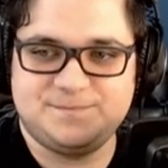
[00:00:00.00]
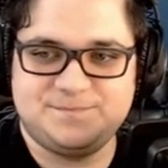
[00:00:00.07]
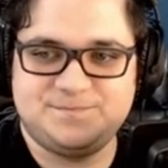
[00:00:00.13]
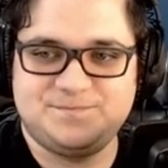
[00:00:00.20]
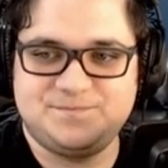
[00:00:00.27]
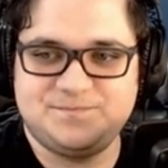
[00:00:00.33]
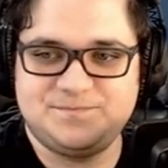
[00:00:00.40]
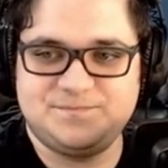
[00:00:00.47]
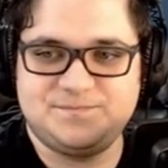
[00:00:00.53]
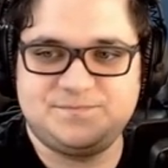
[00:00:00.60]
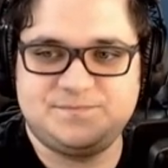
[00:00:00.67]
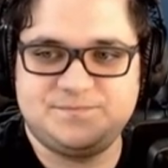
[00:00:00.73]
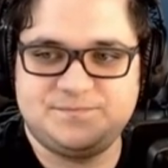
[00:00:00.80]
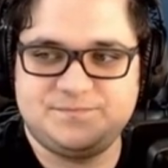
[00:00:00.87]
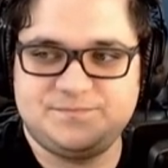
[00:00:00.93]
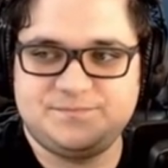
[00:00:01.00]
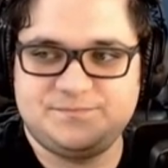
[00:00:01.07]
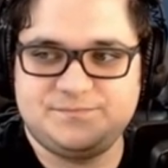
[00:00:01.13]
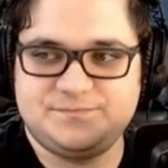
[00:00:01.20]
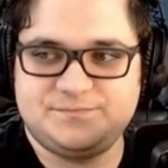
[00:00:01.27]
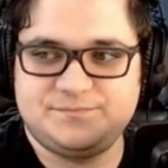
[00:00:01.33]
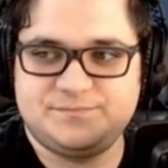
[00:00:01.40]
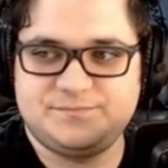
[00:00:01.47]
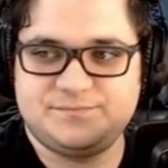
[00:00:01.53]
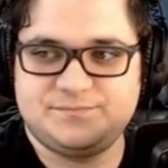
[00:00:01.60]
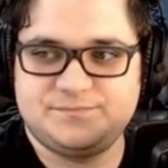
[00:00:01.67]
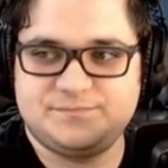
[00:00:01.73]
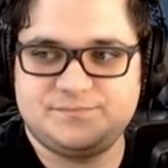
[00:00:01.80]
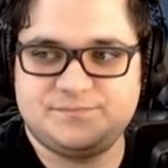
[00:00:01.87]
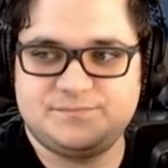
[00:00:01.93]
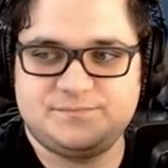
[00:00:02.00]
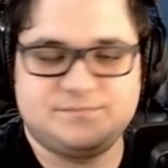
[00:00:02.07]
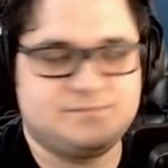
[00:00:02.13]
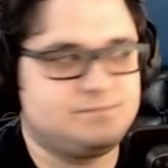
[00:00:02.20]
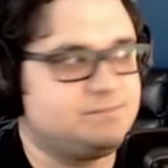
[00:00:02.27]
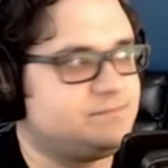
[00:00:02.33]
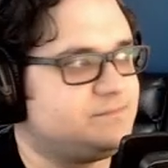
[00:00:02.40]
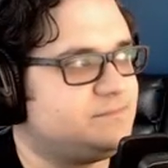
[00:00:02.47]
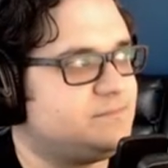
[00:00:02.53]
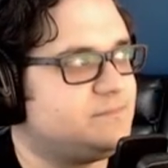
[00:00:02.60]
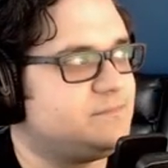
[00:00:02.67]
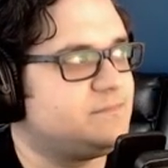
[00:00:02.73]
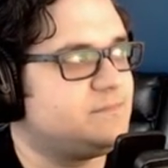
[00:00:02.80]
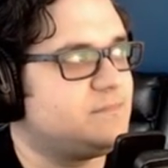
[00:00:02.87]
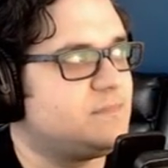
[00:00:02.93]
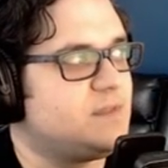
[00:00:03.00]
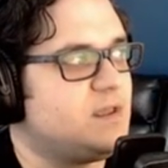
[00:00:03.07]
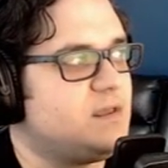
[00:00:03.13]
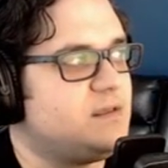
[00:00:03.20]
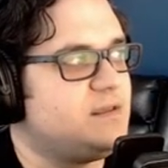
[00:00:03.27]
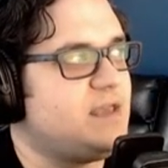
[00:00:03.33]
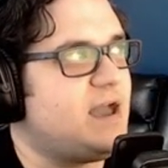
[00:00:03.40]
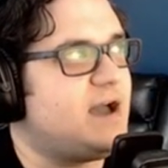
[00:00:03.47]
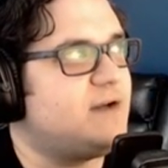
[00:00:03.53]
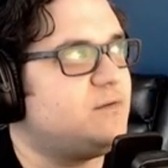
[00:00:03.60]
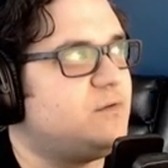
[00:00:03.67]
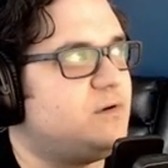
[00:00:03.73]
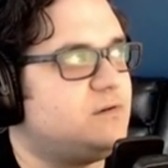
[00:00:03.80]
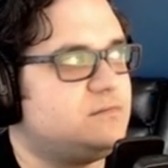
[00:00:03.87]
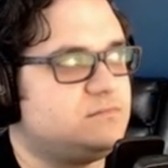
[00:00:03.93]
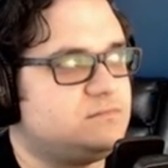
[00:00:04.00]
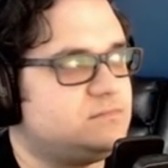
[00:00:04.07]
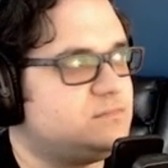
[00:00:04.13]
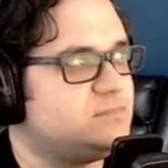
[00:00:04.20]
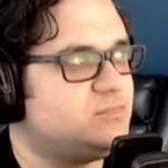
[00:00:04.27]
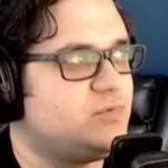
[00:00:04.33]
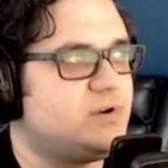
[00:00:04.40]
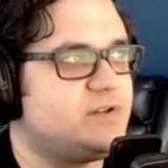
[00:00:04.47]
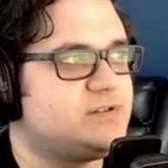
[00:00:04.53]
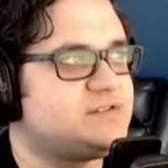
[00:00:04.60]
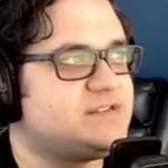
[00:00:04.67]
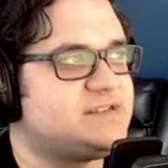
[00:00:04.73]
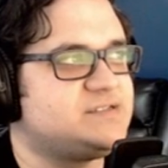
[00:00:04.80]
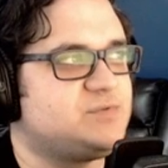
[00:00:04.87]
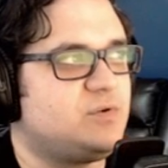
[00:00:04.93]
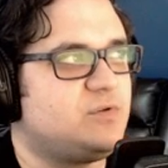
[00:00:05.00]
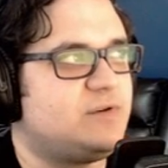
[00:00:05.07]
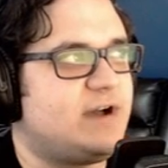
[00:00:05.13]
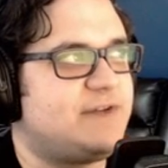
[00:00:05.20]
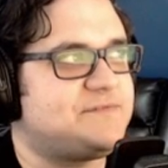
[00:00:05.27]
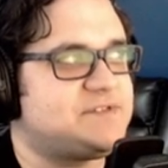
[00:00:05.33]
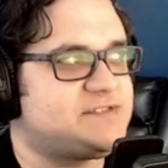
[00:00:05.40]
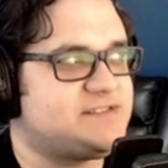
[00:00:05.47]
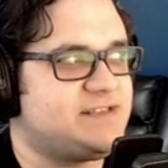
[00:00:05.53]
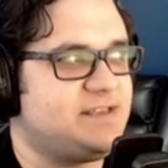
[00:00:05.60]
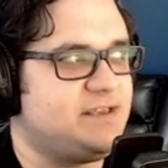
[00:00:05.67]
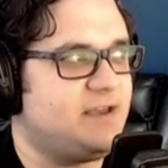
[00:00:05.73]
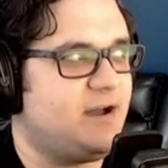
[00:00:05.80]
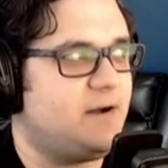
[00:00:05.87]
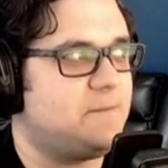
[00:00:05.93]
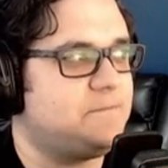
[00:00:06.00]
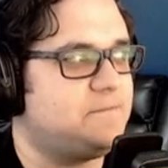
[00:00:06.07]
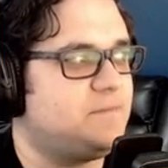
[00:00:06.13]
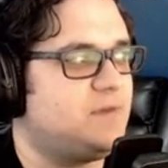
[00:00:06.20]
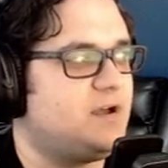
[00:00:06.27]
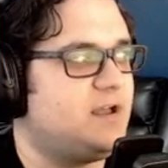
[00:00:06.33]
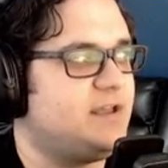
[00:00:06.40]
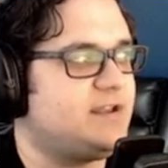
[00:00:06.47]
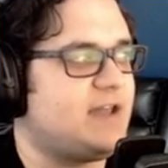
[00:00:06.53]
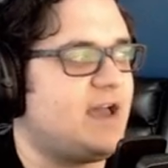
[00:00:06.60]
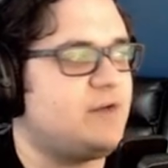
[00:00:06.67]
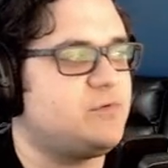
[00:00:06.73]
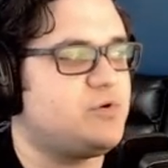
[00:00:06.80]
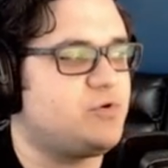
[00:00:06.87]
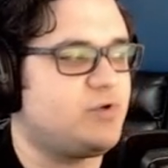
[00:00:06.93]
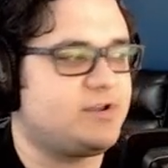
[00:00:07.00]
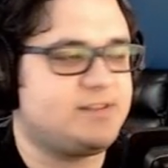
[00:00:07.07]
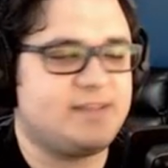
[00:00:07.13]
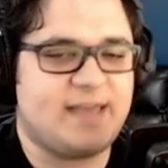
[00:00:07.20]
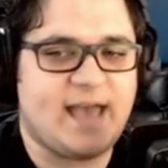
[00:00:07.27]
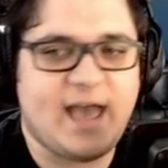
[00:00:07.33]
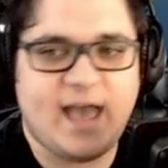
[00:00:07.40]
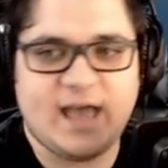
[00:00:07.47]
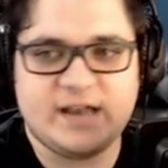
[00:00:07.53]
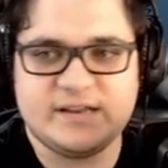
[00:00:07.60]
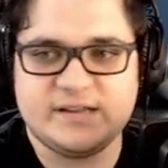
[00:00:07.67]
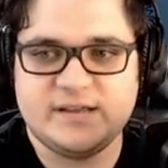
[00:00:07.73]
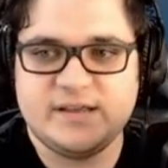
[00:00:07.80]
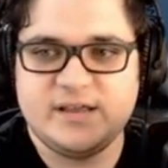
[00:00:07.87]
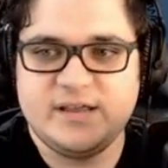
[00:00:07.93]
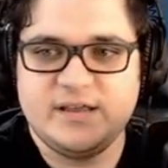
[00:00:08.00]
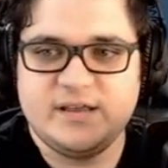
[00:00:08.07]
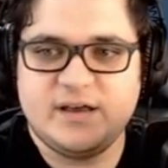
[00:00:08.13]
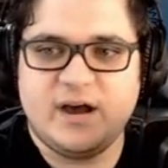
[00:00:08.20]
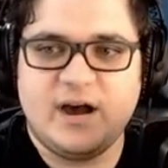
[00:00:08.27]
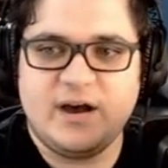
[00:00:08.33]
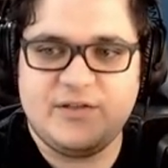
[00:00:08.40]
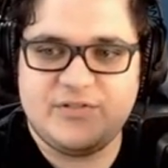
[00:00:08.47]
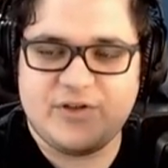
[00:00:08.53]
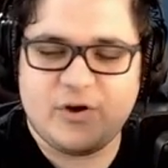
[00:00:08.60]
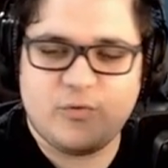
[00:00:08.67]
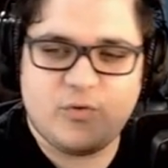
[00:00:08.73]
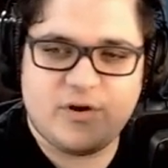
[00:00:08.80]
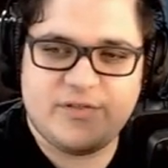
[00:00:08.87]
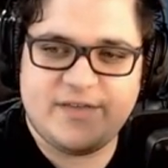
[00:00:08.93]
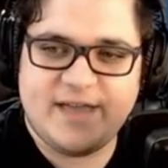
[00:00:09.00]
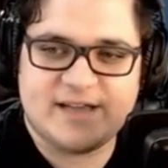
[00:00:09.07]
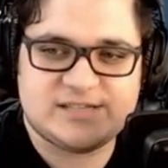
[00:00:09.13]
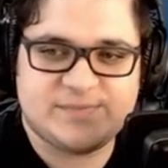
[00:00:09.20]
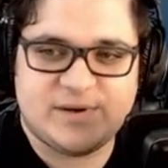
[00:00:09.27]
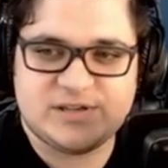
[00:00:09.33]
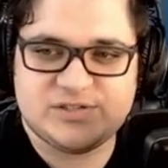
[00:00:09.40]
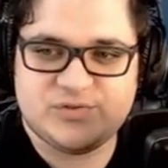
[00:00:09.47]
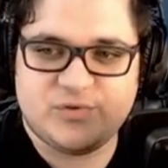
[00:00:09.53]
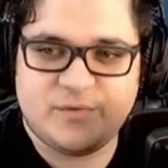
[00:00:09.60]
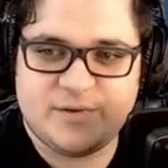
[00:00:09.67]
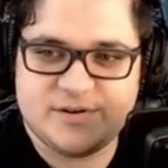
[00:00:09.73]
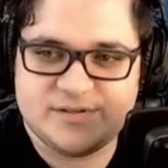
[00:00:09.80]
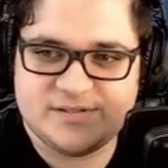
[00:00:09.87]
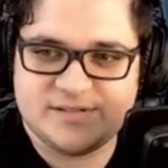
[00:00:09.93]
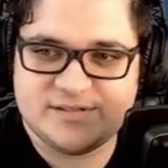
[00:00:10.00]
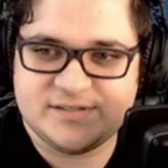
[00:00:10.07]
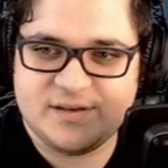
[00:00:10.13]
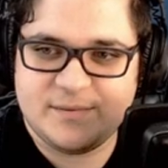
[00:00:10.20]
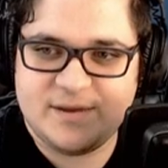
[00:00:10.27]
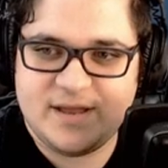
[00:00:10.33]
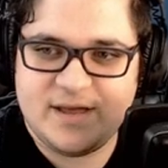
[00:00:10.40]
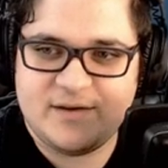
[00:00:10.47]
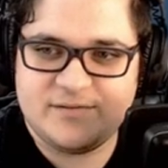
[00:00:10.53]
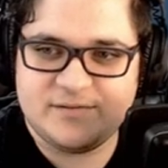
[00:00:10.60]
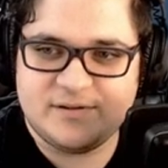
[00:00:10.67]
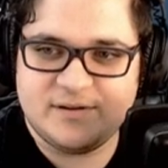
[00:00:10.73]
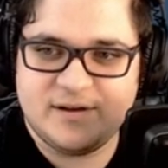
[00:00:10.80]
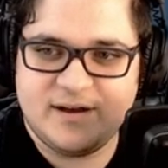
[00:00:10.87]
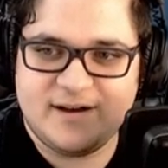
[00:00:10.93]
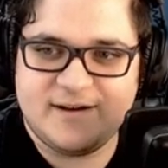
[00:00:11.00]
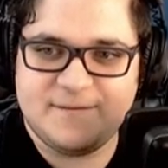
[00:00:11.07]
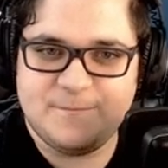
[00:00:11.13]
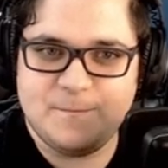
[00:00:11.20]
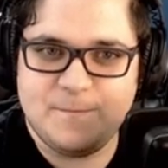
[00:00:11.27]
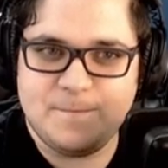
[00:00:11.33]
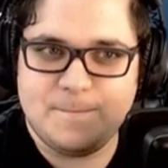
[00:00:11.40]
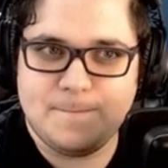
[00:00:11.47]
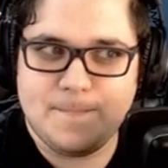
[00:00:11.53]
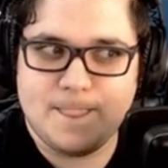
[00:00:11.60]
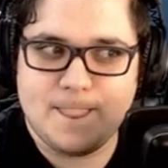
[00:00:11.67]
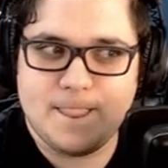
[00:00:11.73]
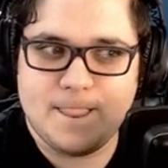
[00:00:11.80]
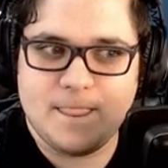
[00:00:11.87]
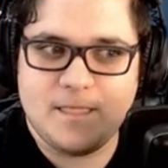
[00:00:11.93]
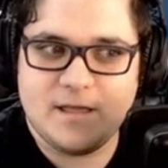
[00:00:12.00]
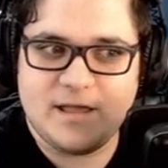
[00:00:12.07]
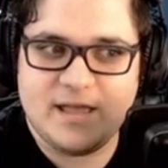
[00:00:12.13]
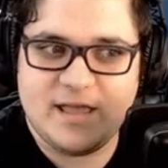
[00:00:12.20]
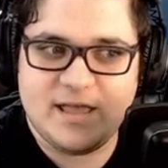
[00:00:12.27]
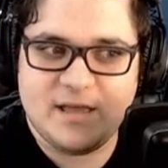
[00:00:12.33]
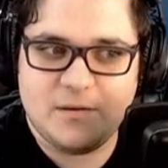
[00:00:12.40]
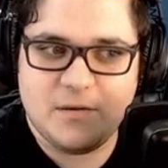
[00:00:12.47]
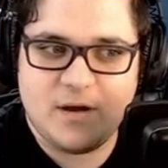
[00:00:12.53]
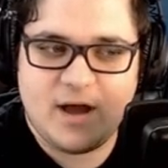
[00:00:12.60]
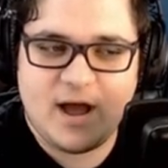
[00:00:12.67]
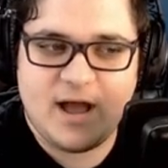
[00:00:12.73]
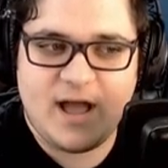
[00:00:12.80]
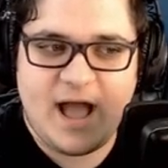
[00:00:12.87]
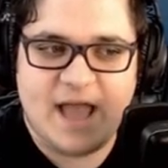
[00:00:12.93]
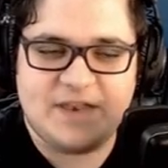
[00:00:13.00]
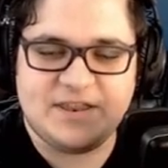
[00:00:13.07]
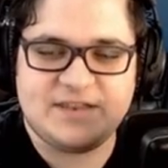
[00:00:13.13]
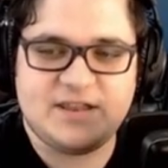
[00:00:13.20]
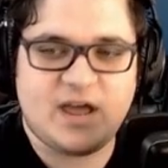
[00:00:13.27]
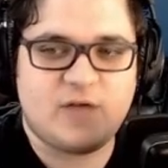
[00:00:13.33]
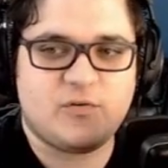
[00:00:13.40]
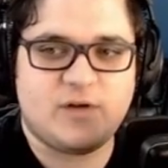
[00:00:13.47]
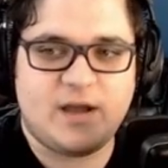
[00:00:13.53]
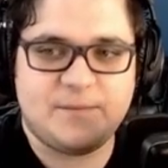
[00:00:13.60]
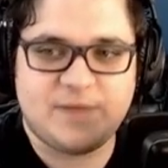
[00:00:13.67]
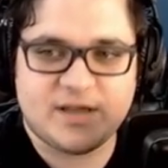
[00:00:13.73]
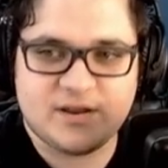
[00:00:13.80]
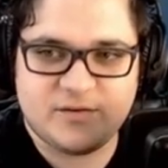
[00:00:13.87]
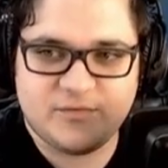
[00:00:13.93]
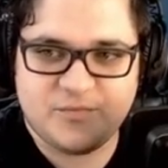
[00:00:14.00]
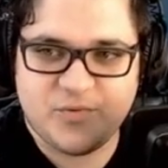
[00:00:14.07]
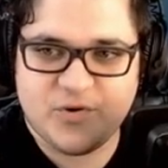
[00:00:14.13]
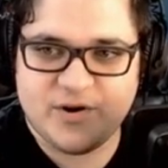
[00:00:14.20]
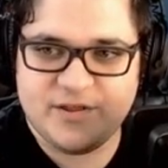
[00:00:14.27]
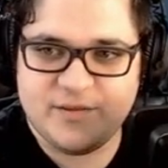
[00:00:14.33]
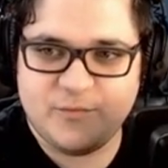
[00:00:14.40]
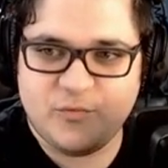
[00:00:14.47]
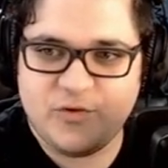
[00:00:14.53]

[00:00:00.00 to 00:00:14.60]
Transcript: if I could. But to each their own with that. Yeah, one of those things where we'll have to see. Um, and I will quickly add Uh, there were the Xbox rumors coming out. Um, I, I did not. I'm not going to report on them.